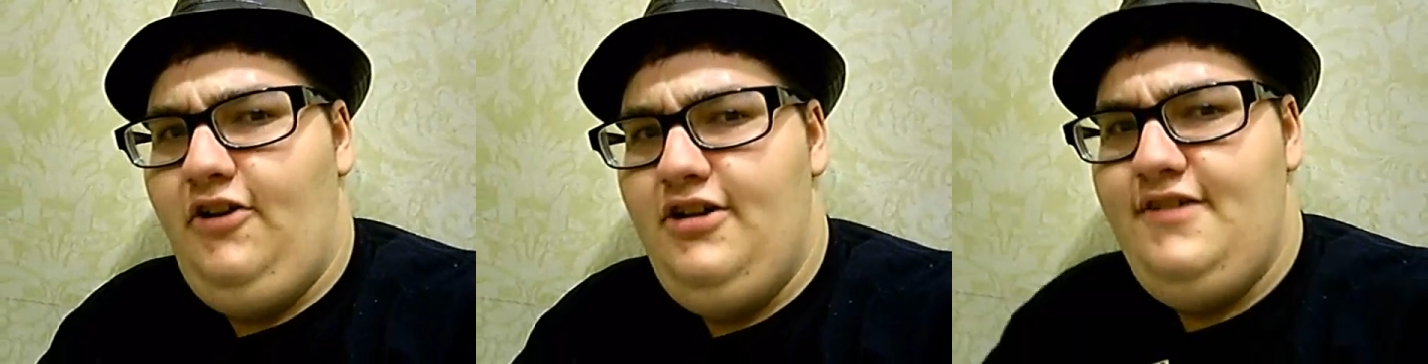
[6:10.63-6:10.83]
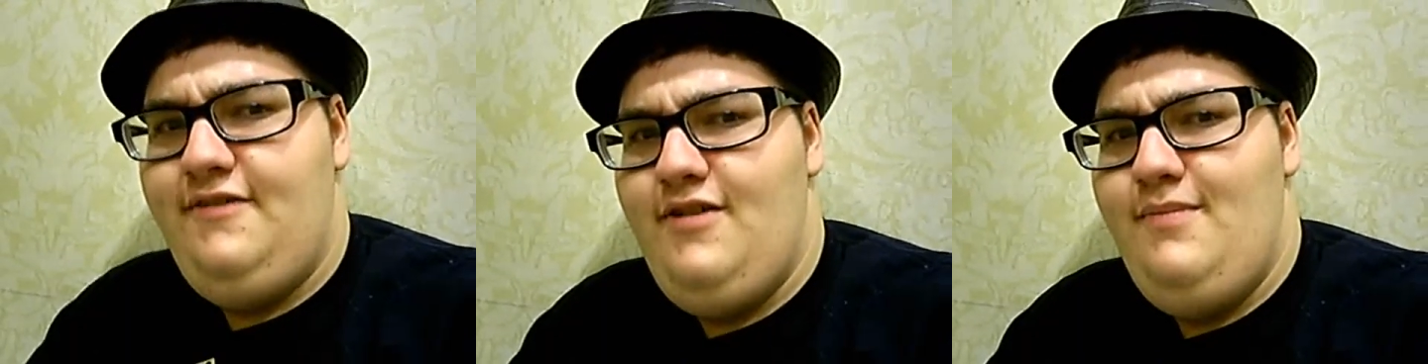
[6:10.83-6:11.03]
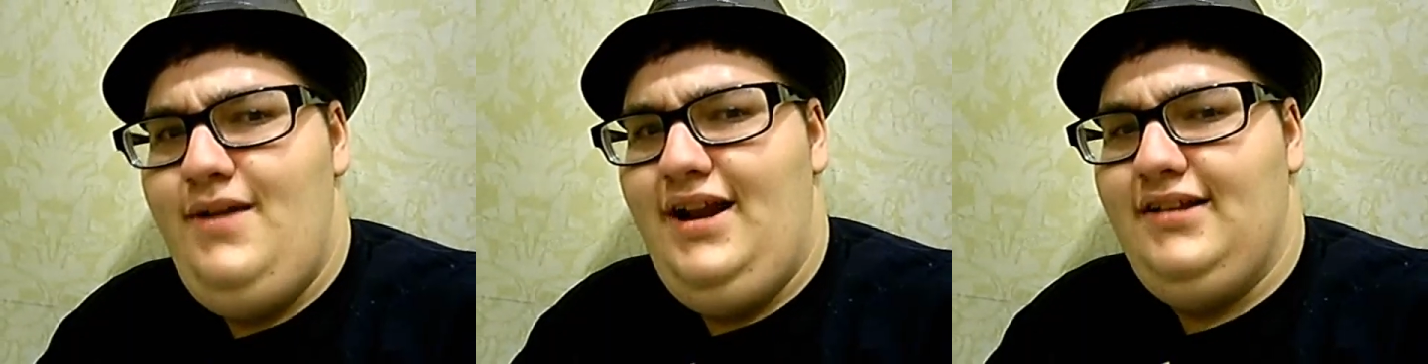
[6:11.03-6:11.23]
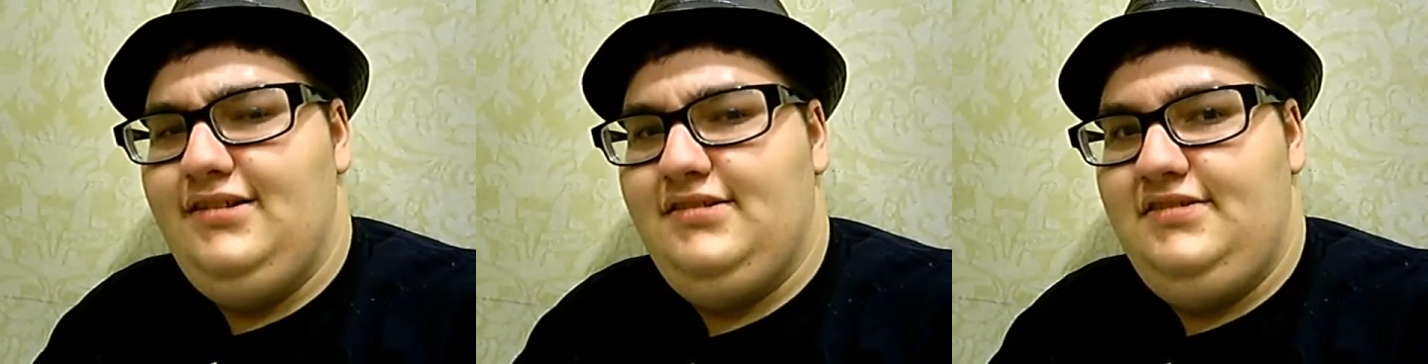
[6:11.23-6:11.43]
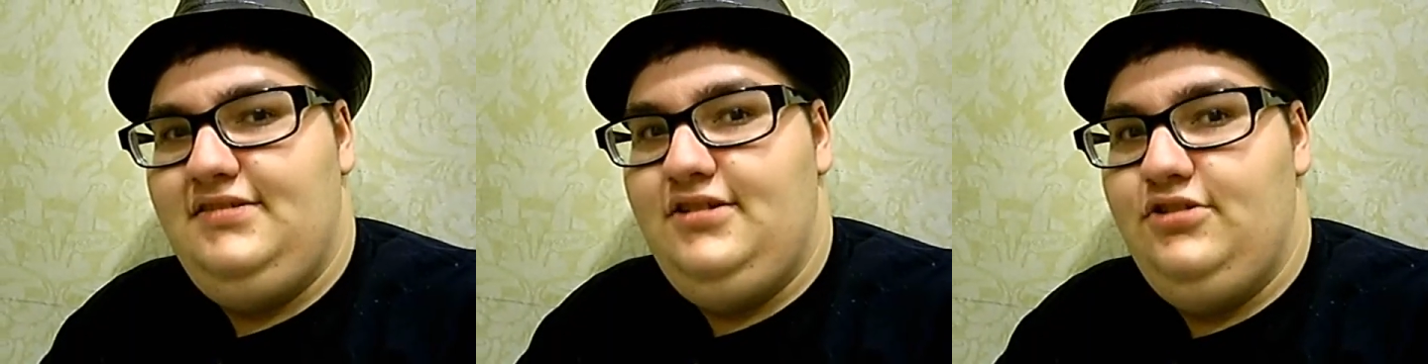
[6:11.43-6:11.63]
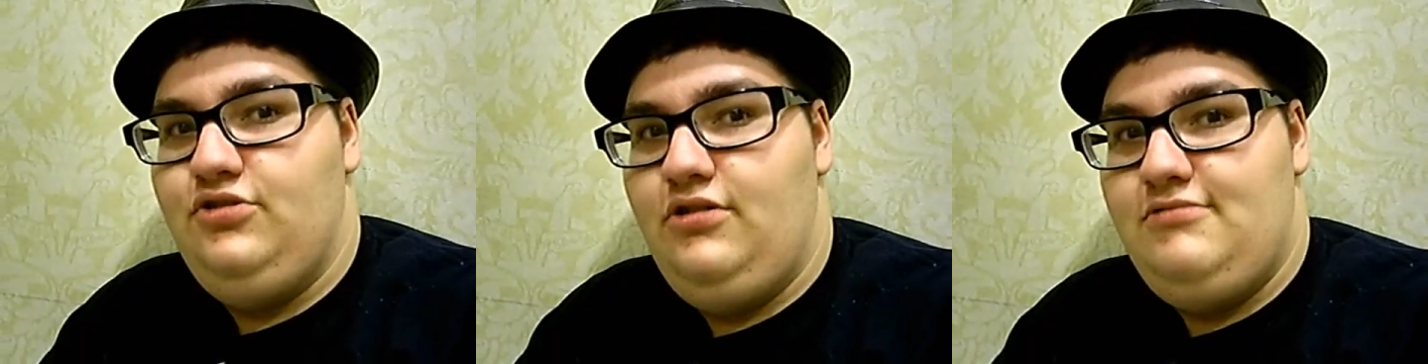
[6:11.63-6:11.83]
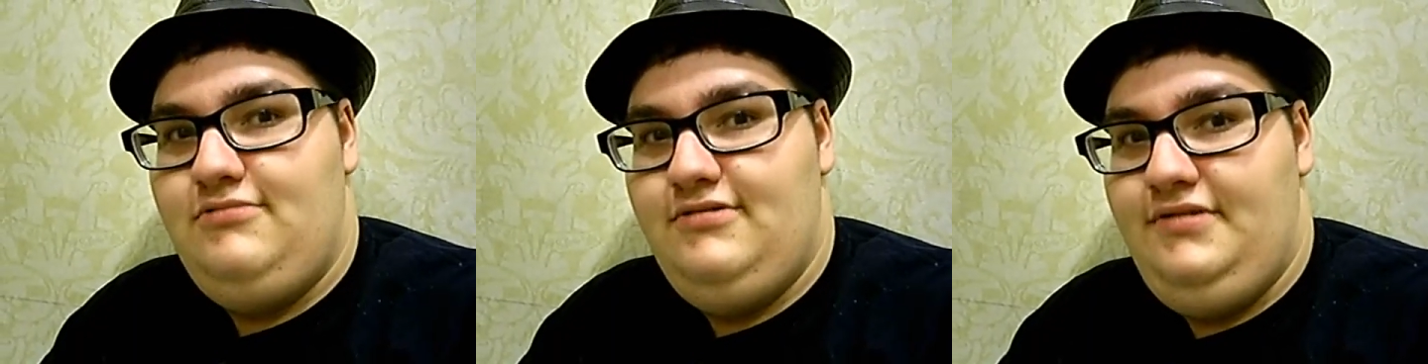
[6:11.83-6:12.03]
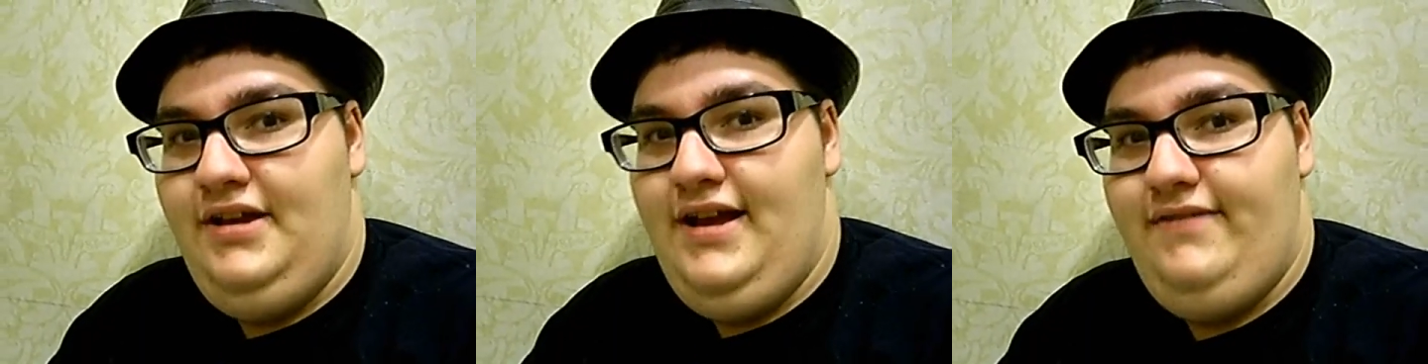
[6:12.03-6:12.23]
33 minutes to draw
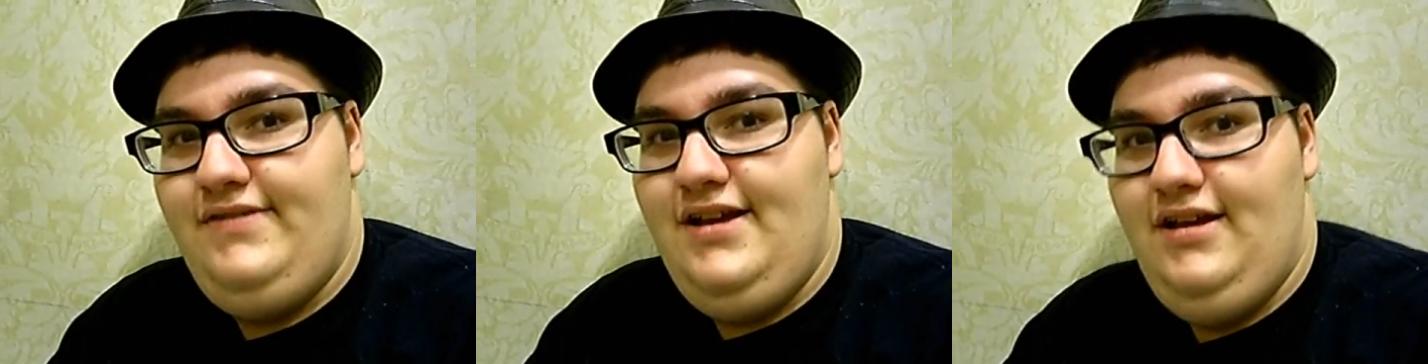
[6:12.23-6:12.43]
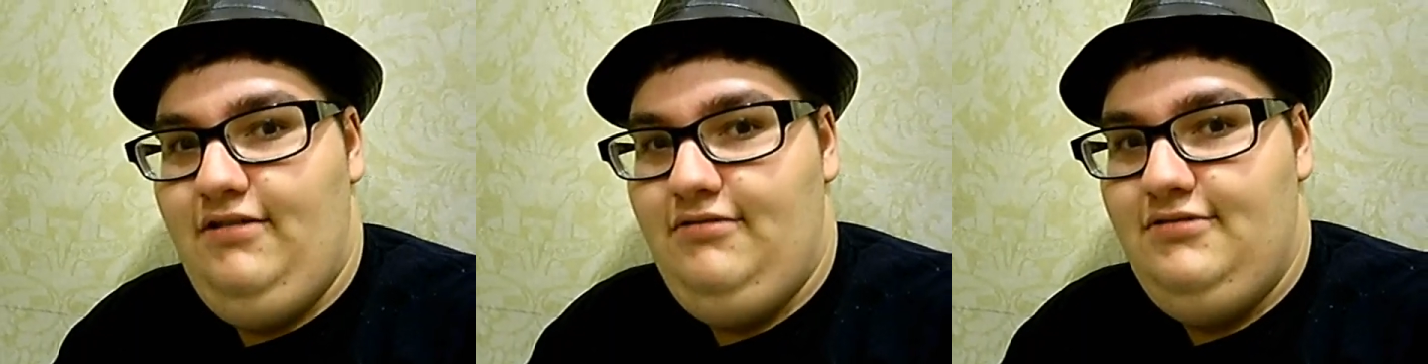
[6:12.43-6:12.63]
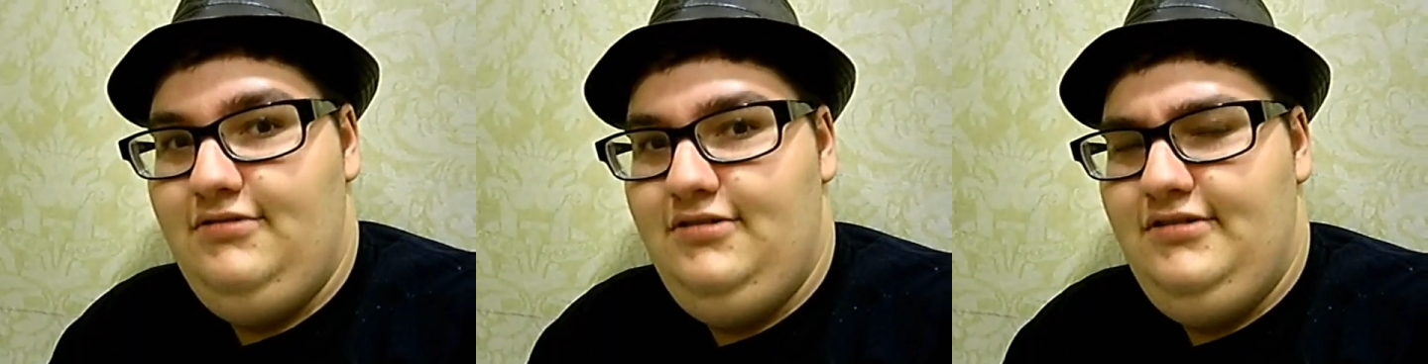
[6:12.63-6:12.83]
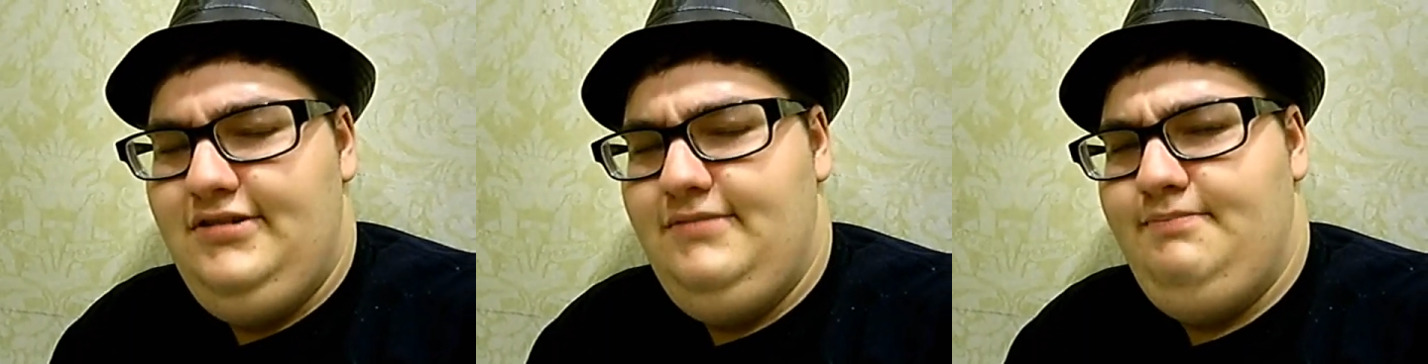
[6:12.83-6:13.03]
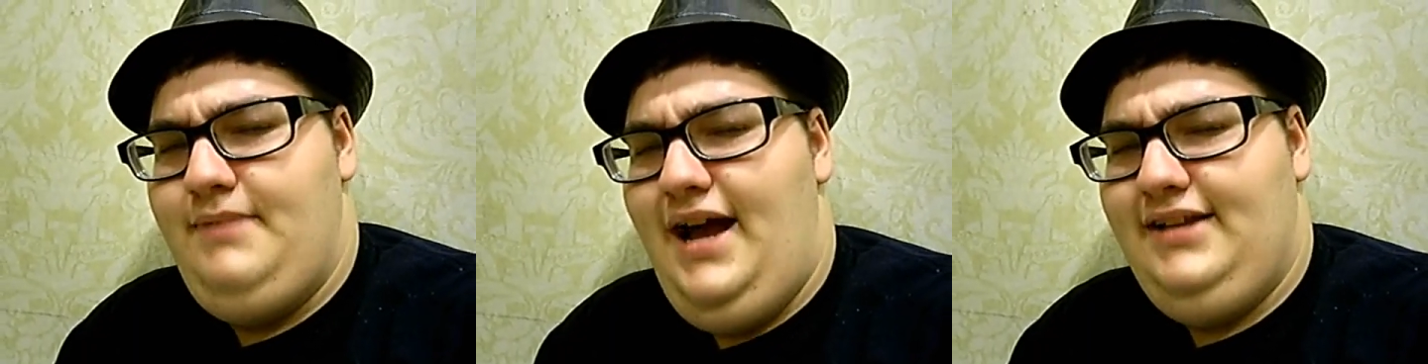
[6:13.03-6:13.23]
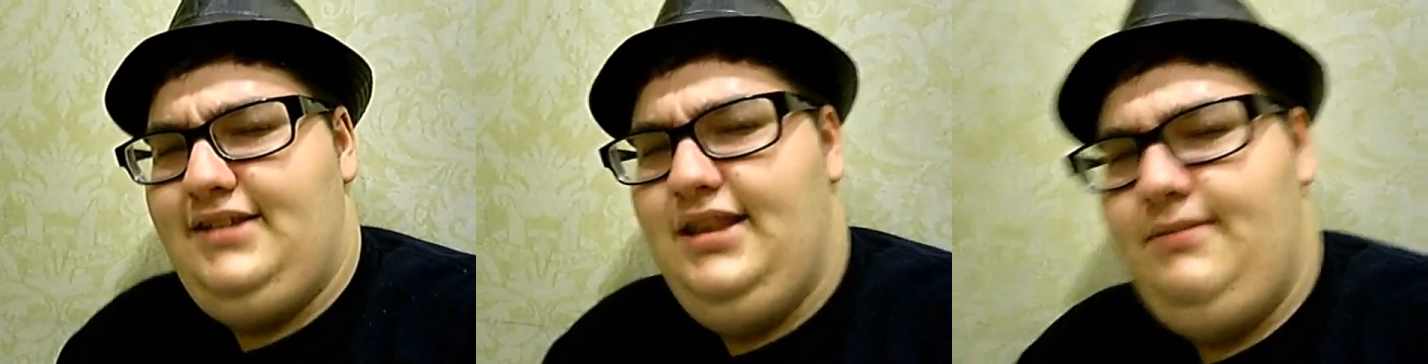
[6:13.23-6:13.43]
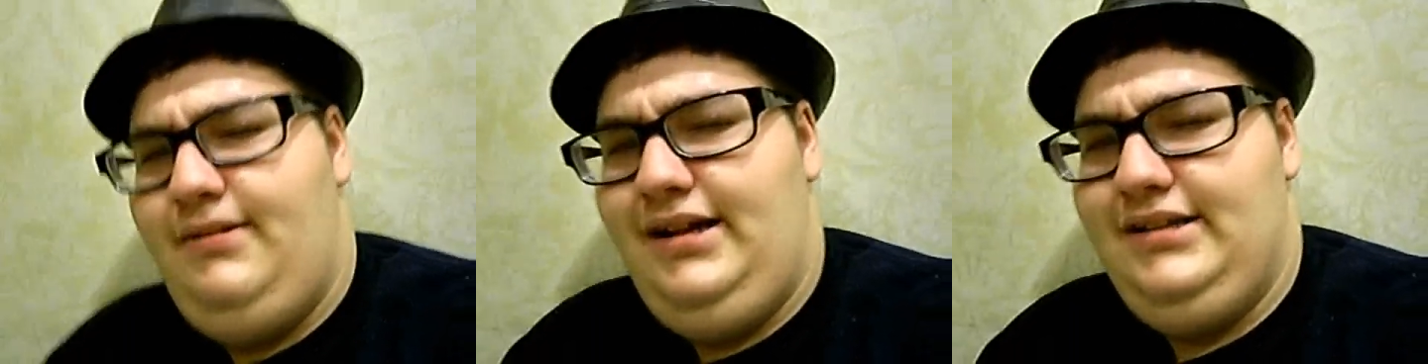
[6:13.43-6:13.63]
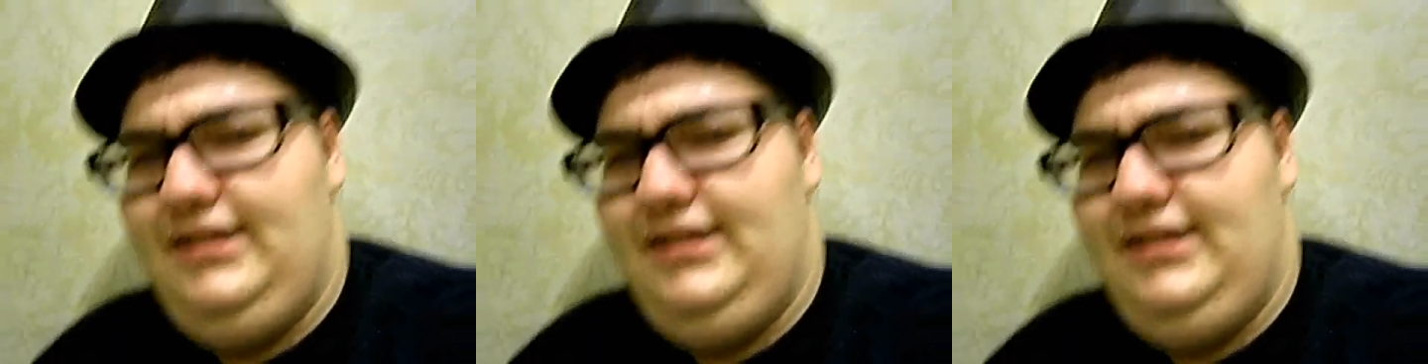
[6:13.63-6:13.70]
what we have now. Back to the